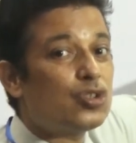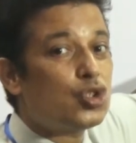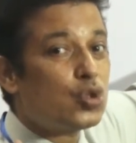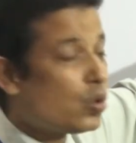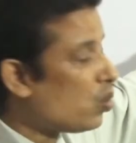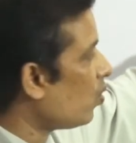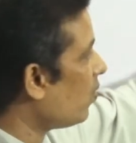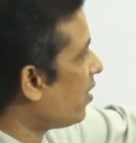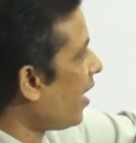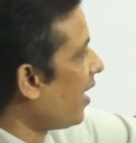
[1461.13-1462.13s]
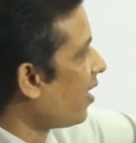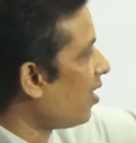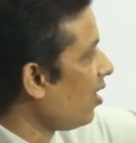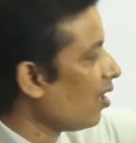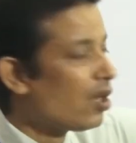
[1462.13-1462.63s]
to the
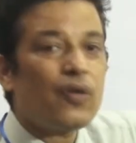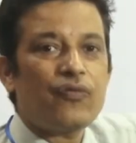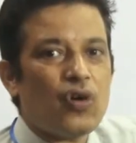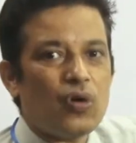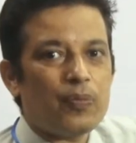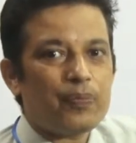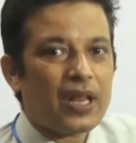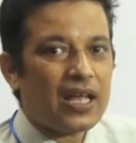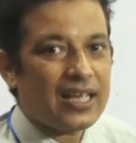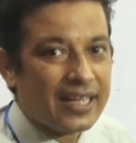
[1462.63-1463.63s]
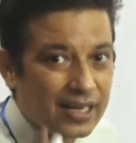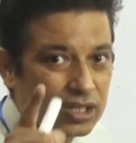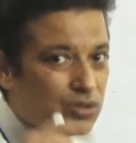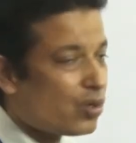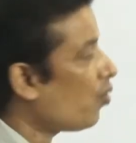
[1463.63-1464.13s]
angle 4.
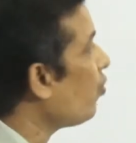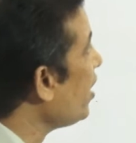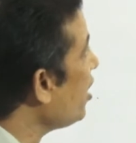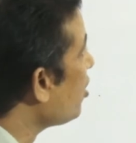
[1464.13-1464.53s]
So, we need